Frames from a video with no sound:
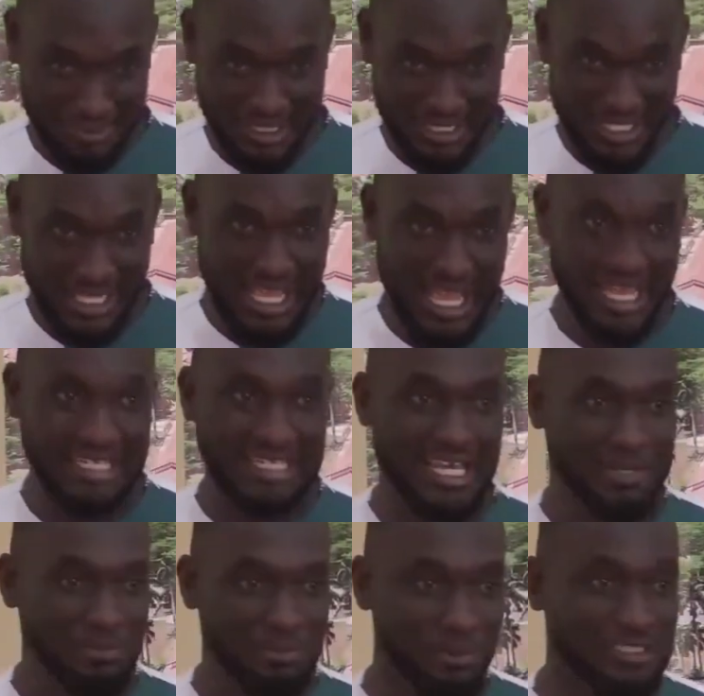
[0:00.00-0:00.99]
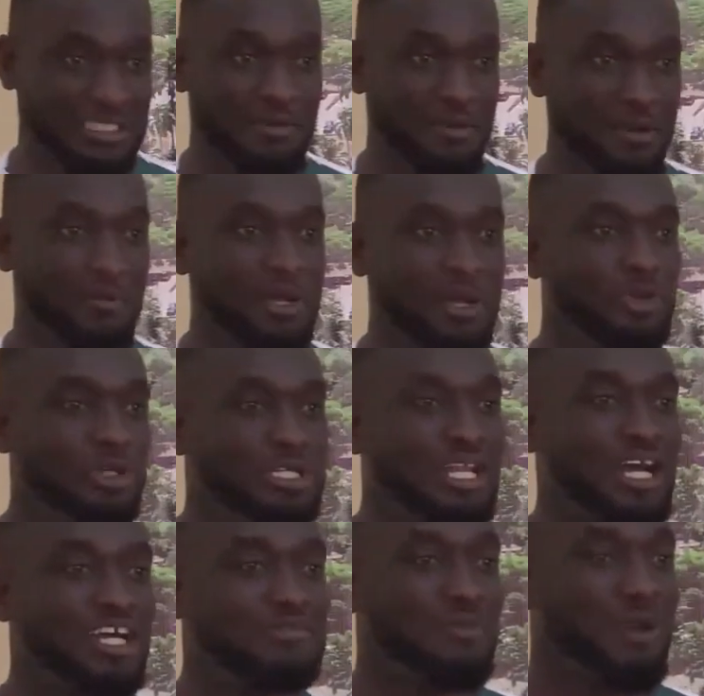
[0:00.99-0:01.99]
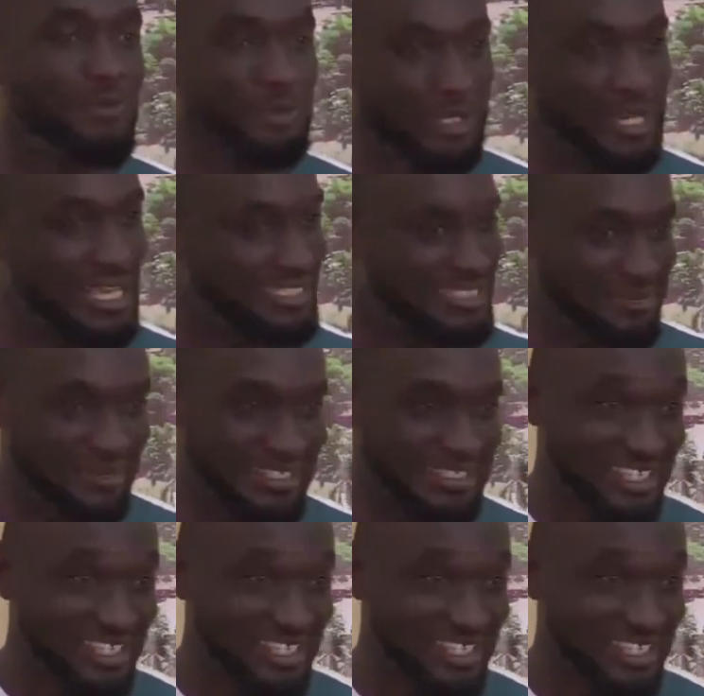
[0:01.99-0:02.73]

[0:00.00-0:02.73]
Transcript: At that point, I remember looking out my window and asking myself,